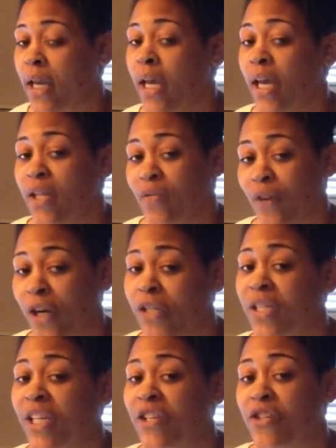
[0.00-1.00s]
as far
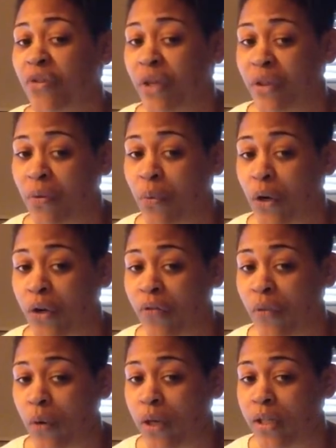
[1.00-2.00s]
as entering the
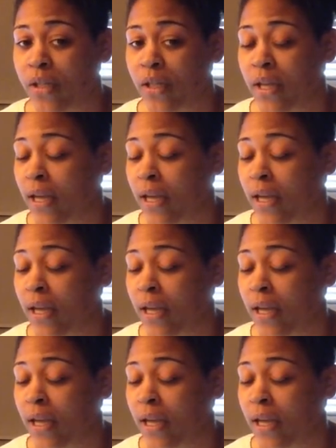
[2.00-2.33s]
workforce.